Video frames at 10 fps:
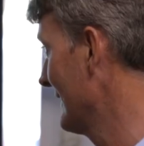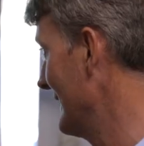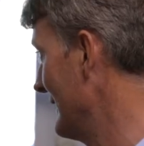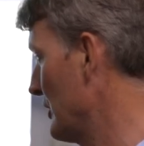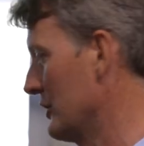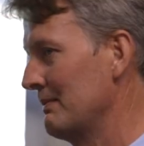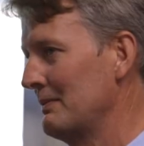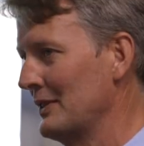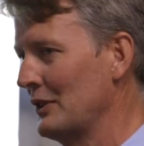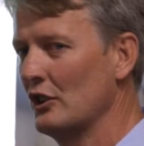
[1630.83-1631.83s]
The input
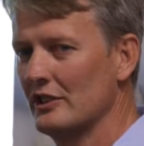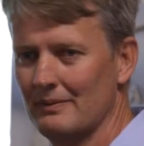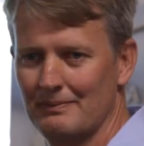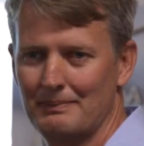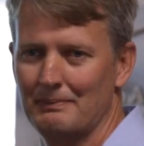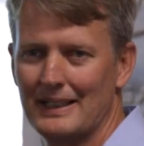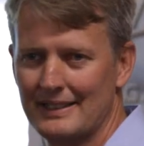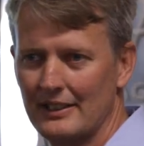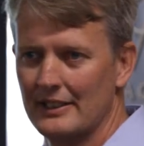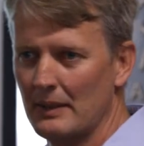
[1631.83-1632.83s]
costs have
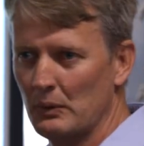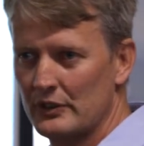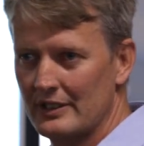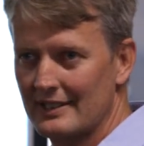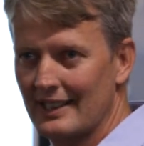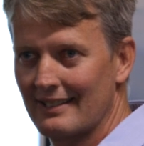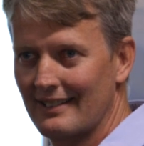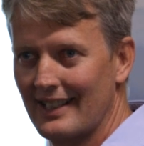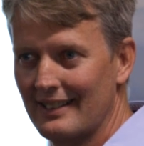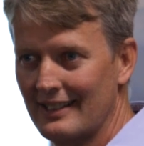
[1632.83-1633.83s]
basically doubled since that,
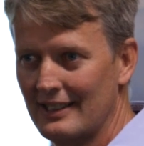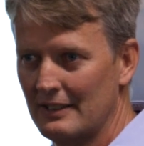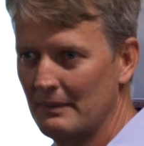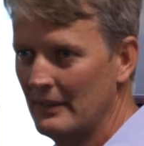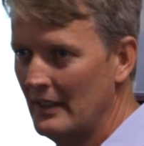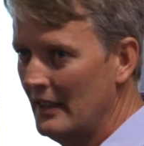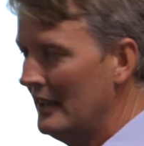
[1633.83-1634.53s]
that um,